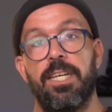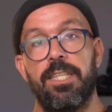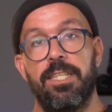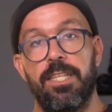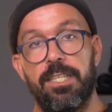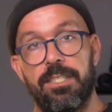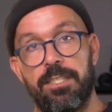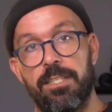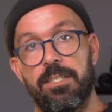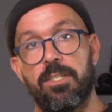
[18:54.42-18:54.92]

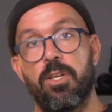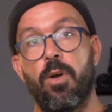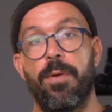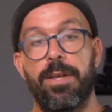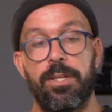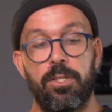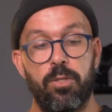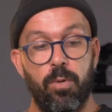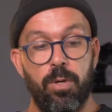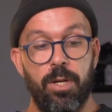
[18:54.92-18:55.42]
this is
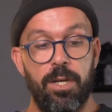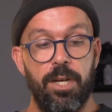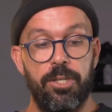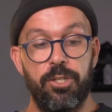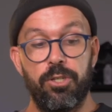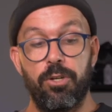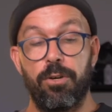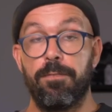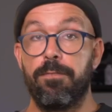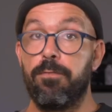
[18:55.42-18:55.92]
going to
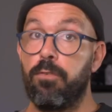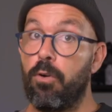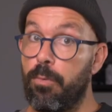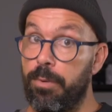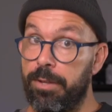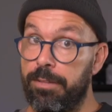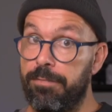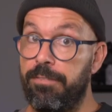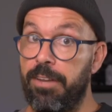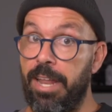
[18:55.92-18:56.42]
cut your
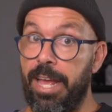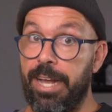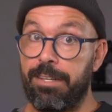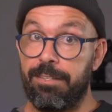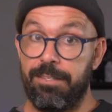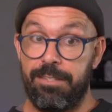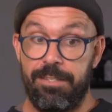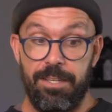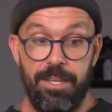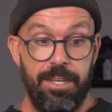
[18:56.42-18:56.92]
forward
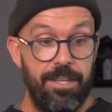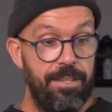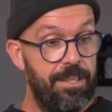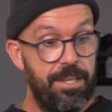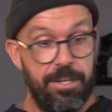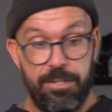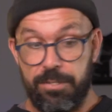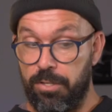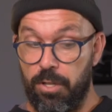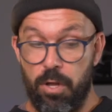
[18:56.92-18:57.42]
flex.
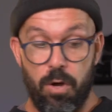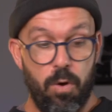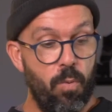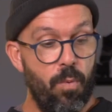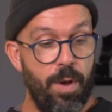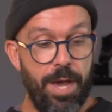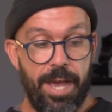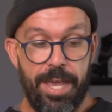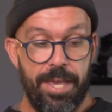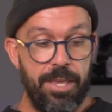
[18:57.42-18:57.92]
There's no
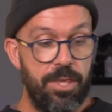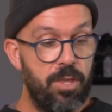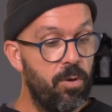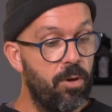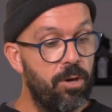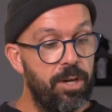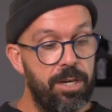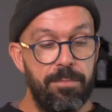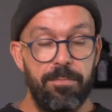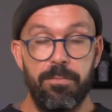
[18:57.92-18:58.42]
way you're
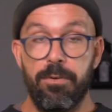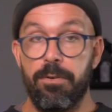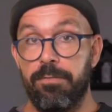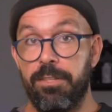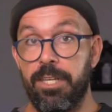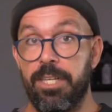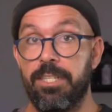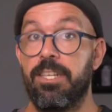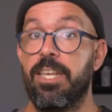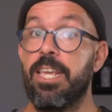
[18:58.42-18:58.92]
going to move
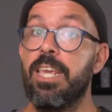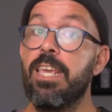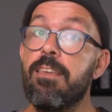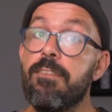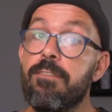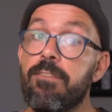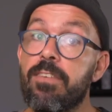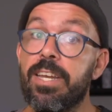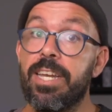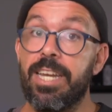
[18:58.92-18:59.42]
these.
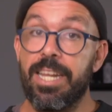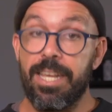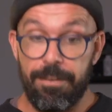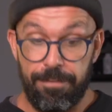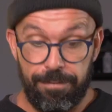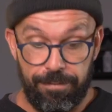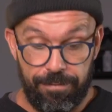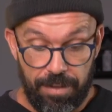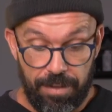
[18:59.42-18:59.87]
Even if